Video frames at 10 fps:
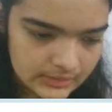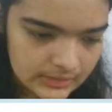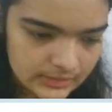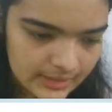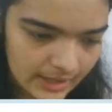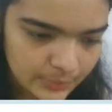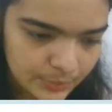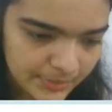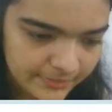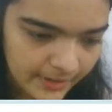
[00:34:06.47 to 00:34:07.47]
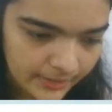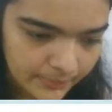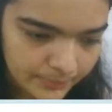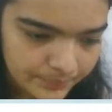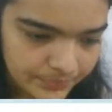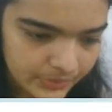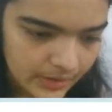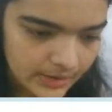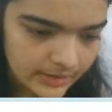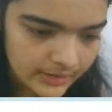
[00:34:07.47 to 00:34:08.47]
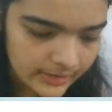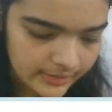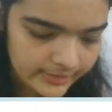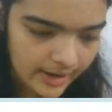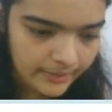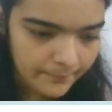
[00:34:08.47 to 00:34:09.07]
that would be fun. Done.